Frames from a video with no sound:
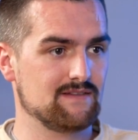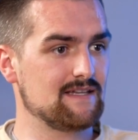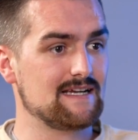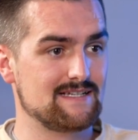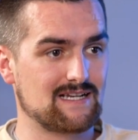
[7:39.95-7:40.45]

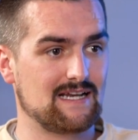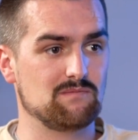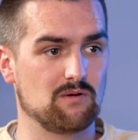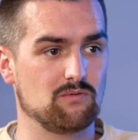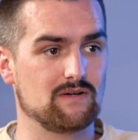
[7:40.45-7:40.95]
then that is
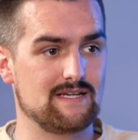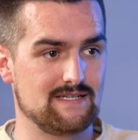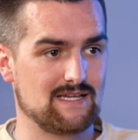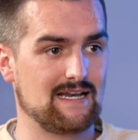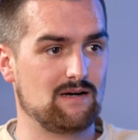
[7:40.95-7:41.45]
claimable and it
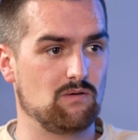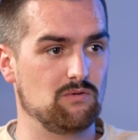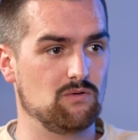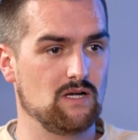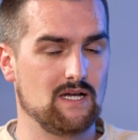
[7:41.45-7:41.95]
is
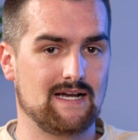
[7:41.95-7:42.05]
allowable.